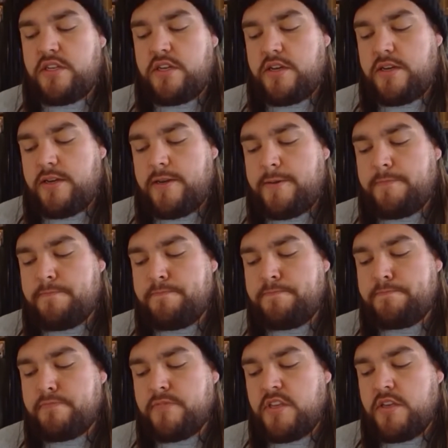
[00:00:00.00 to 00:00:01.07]

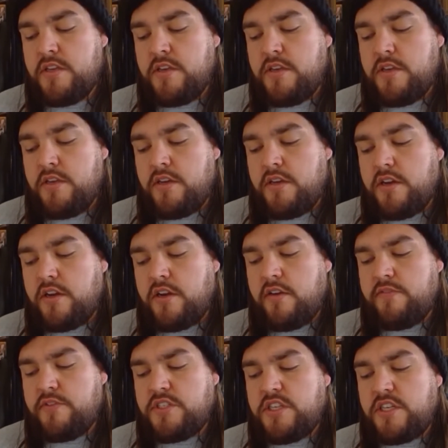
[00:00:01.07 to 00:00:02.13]
a
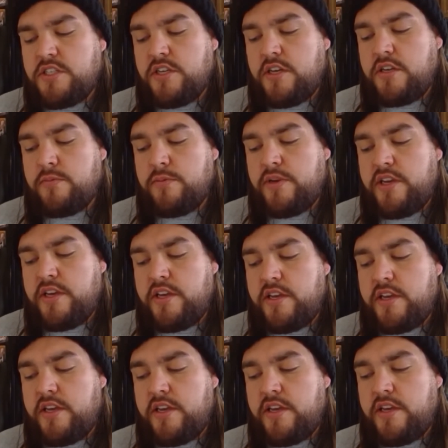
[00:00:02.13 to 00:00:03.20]
conversation
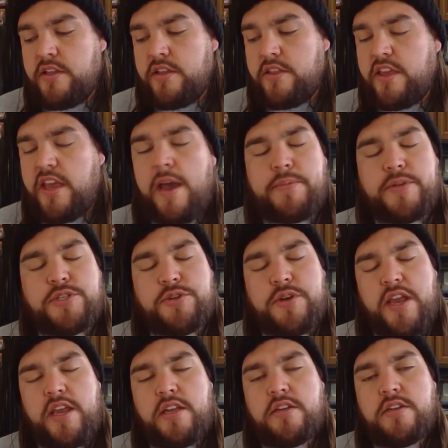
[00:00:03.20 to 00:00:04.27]
with Cap and
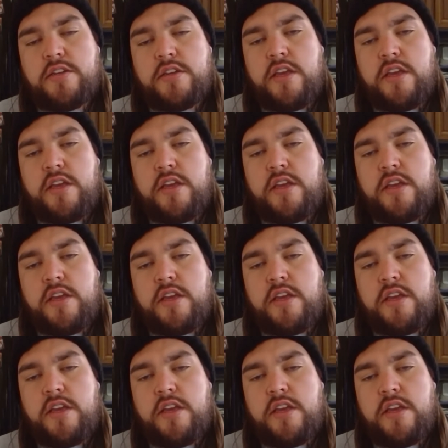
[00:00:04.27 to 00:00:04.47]
Trade.